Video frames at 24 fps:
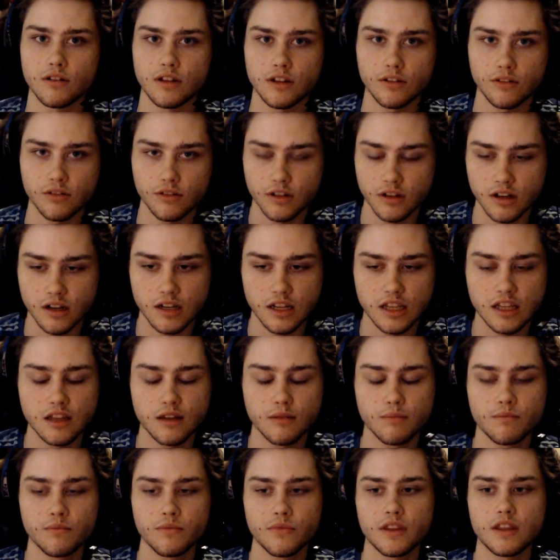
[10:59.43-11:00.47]
good on
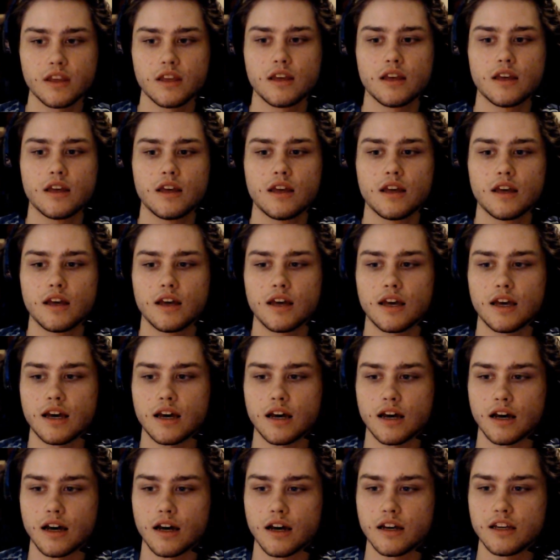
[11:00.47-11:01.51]
him.
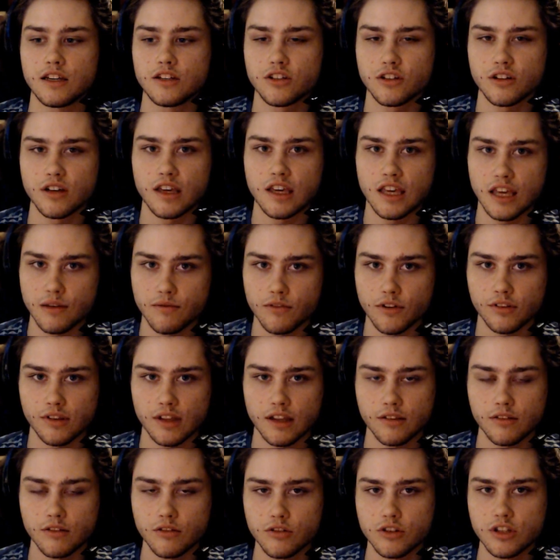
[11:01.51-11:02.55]
He took a game versus
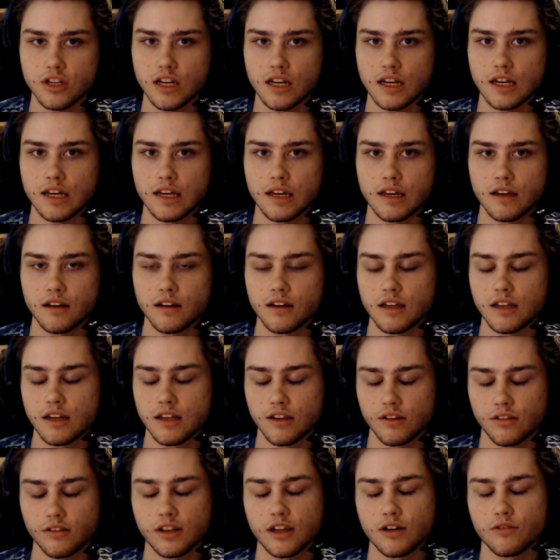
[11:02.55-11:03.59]
S2J in his
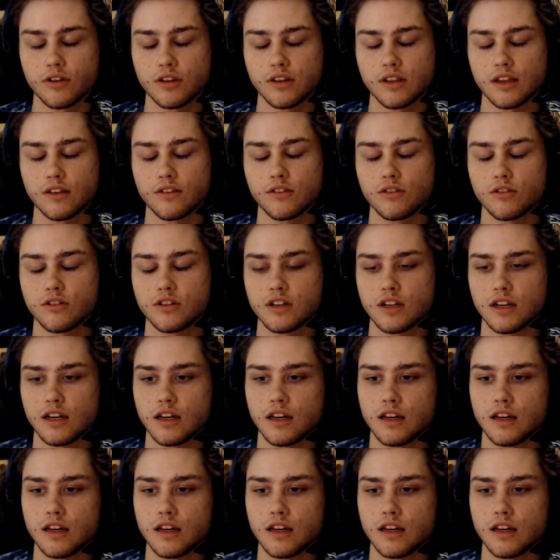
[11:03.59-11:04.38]
set with S2J,